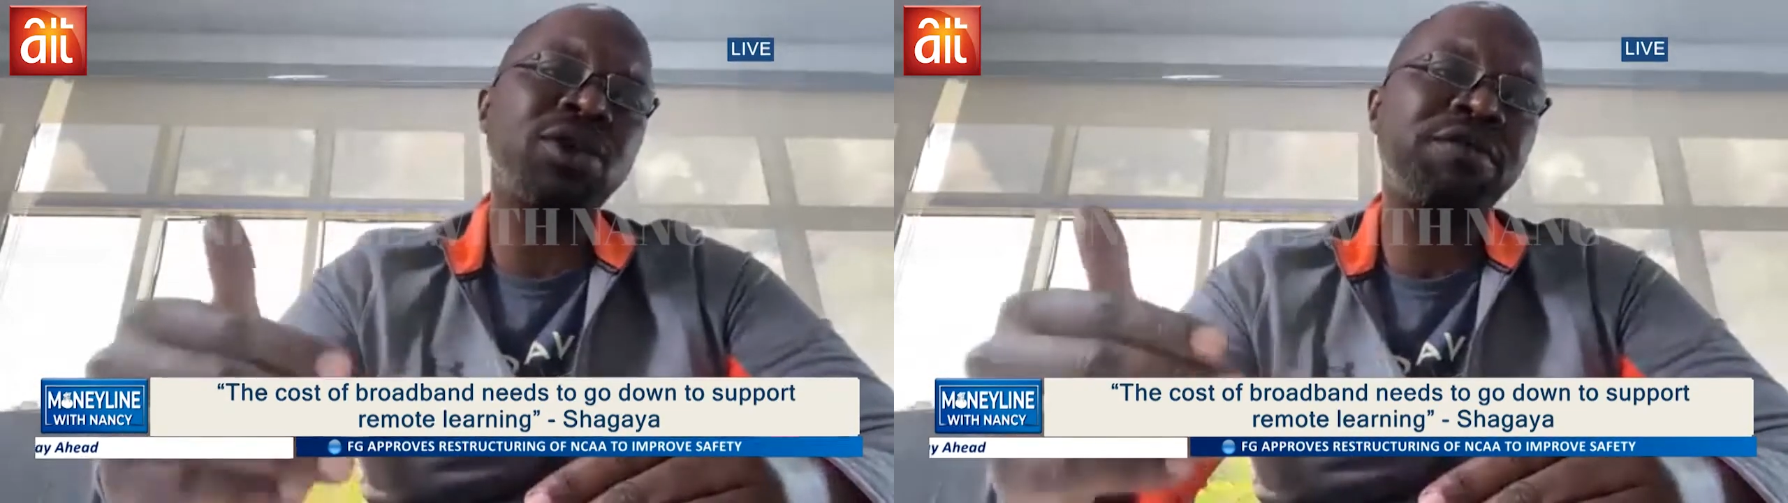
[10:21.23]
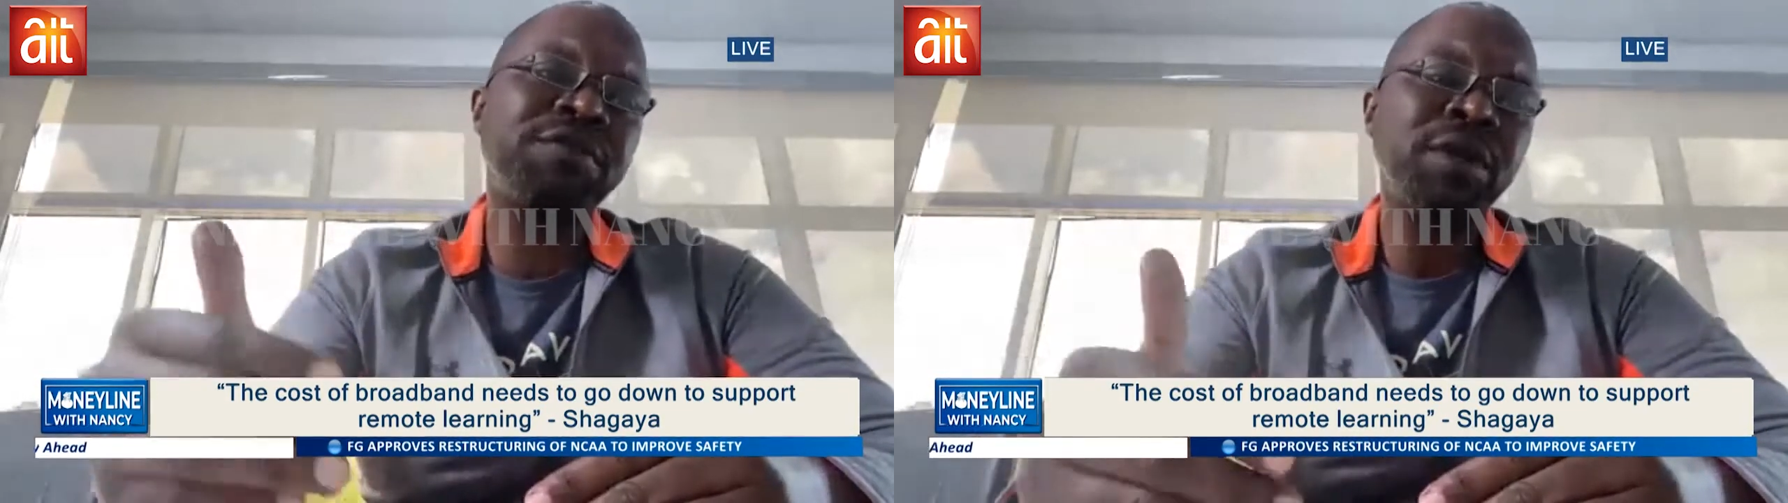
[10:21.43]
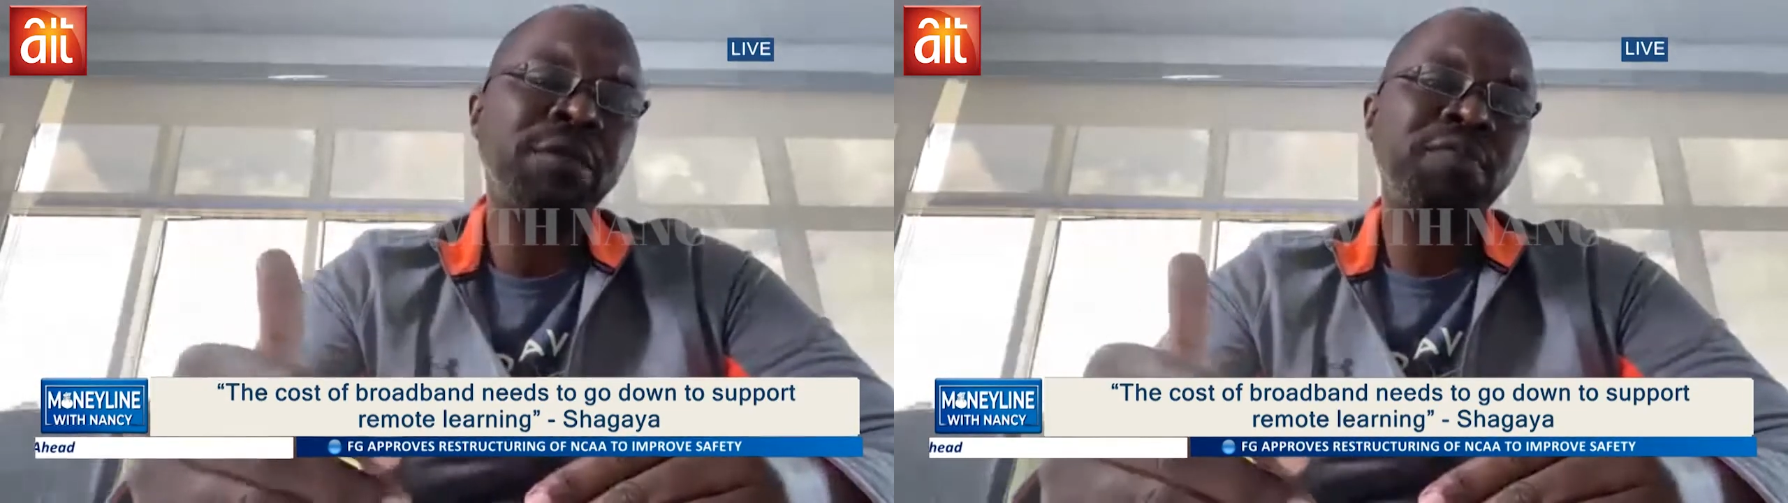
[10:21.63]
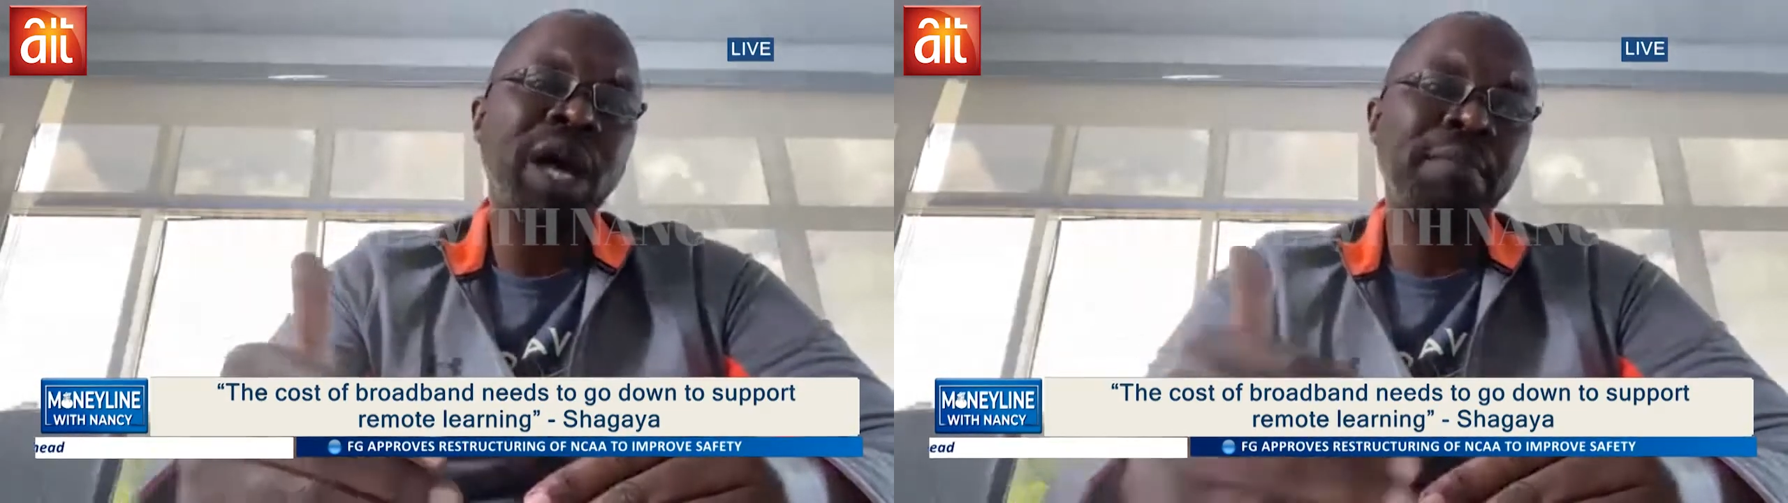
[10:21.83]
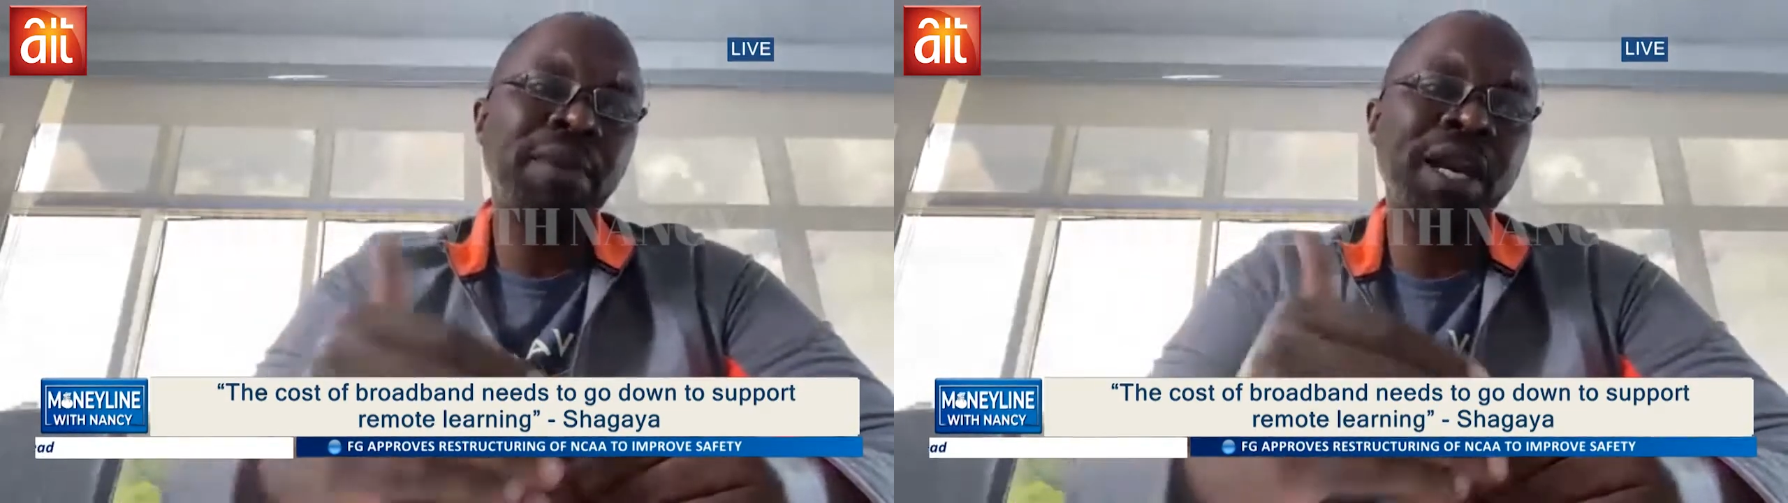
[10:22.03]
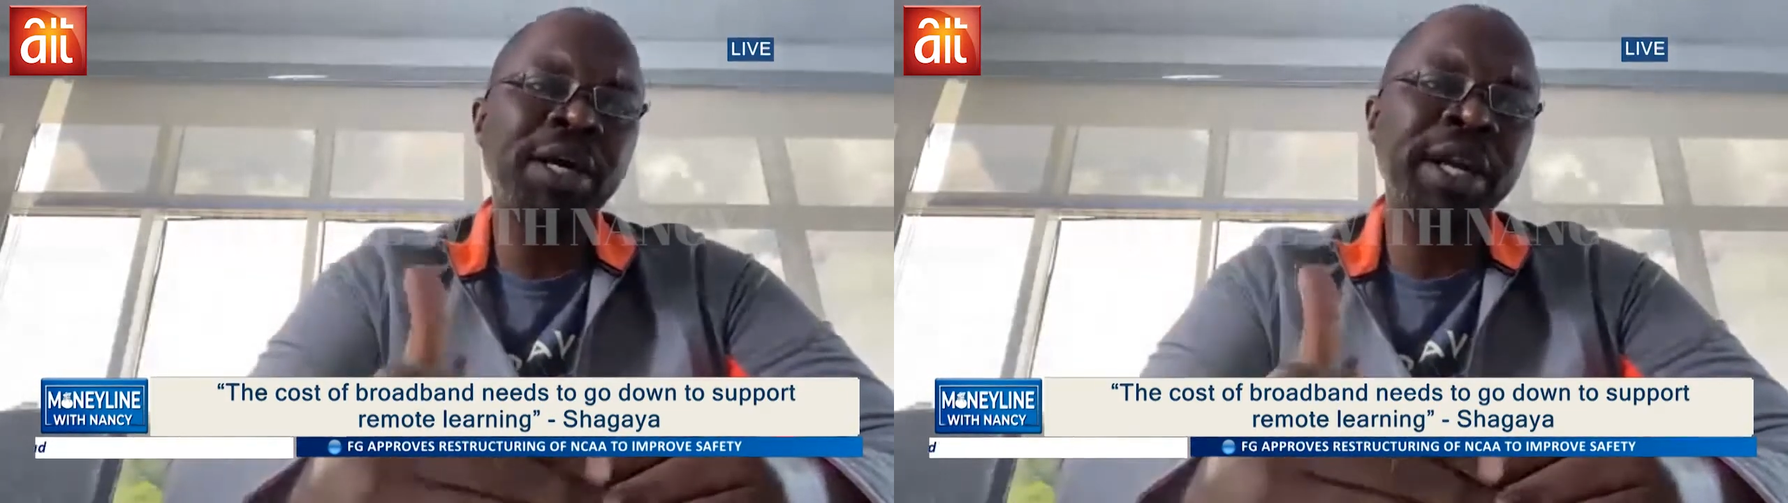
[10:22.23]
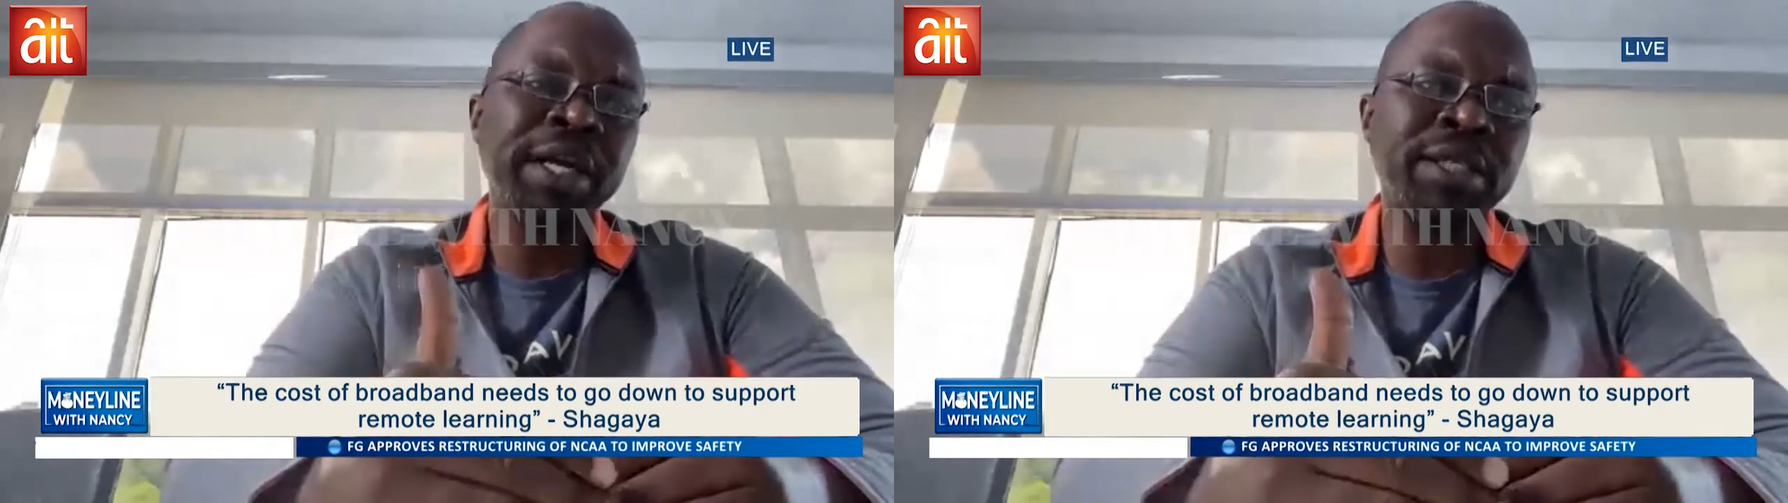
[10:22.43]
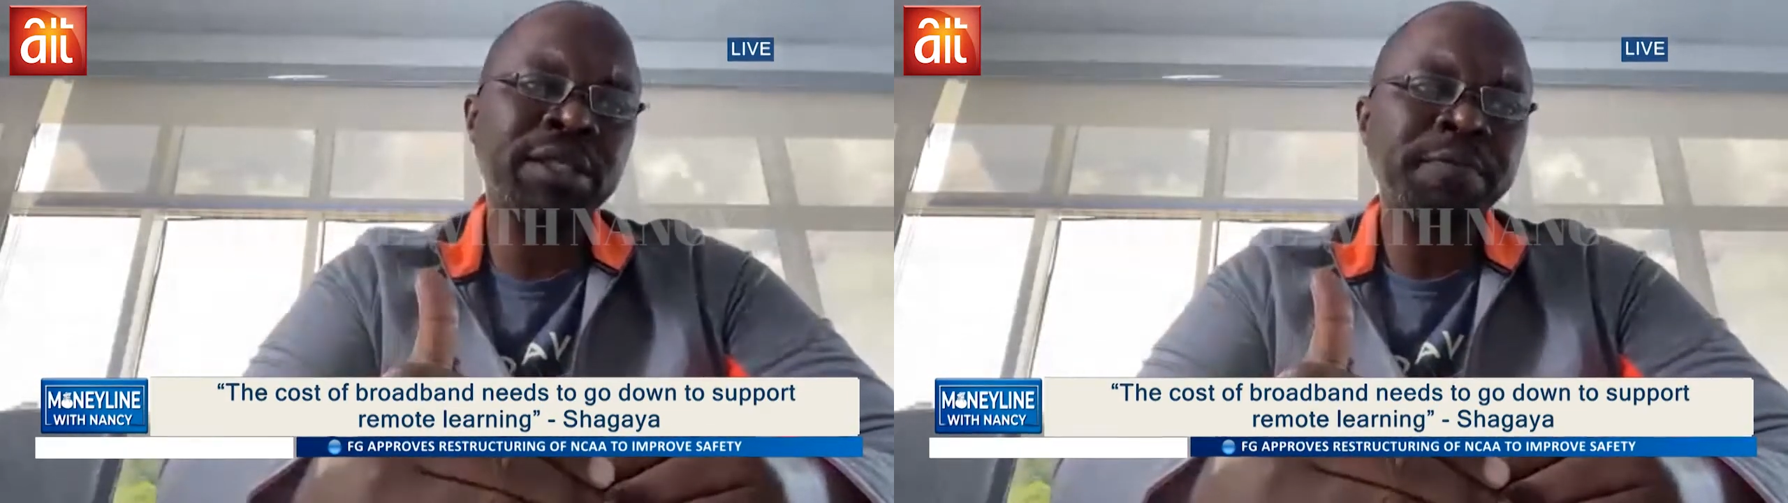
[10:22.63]
of um,
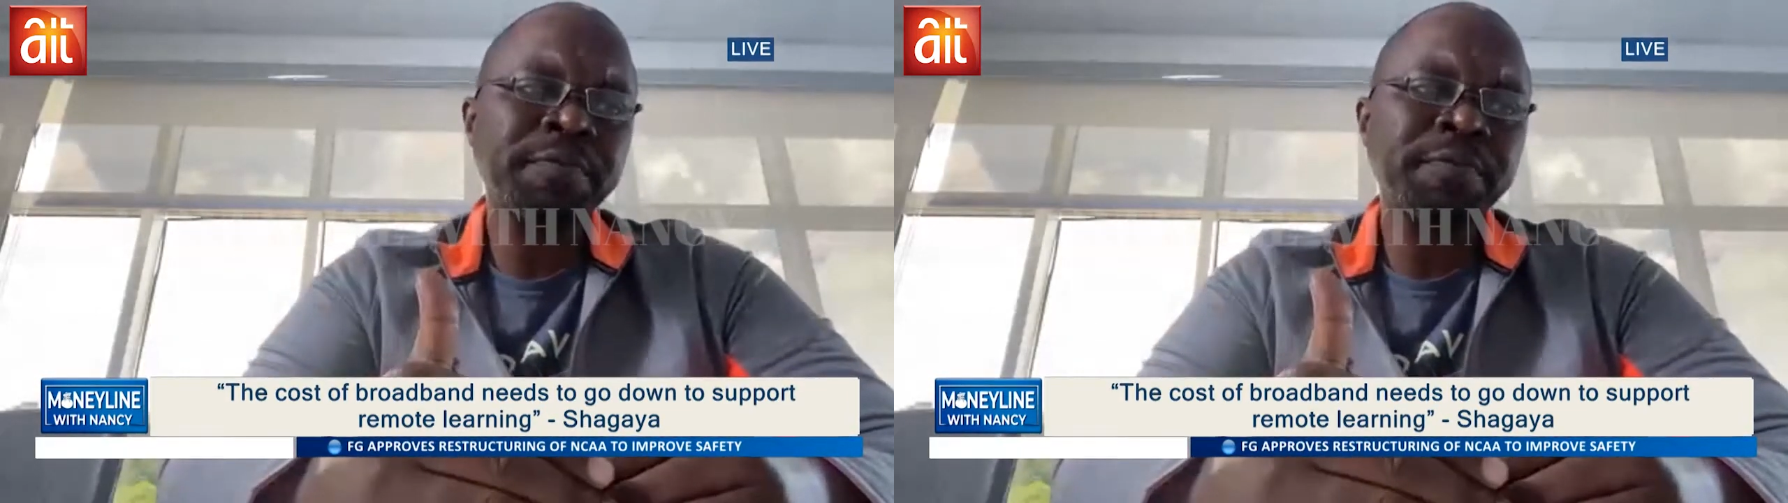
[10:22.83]
learners.